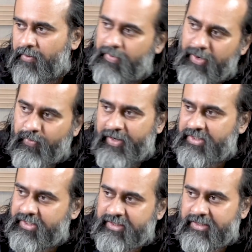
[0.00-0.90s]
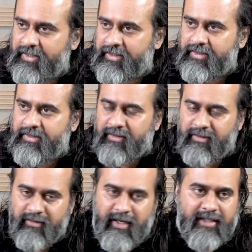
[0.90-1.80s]
will quench its thirst.
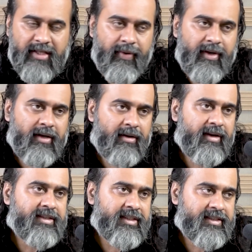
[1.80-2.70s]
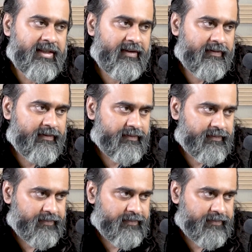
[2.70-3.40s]
That's how it tricks itself.